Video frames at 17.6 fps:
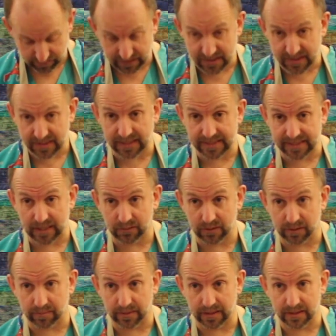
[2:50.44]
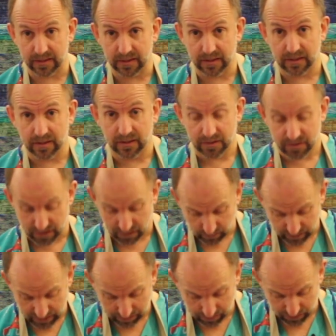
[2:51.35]
if it sticks out a bit, so that
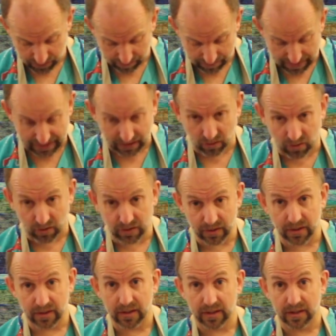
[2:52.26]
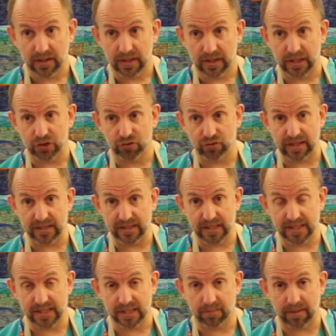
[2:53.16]
when you put the bag on, it drains
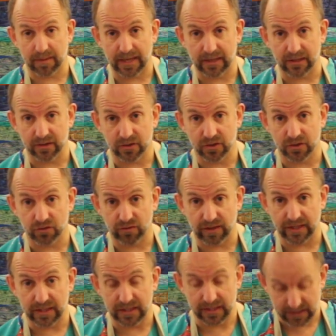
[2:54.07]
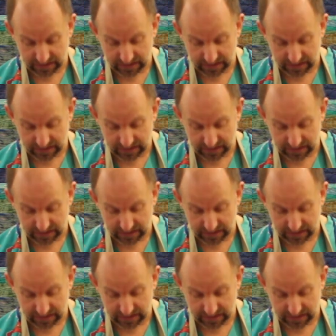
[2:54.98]
into the bag and doesn't drain your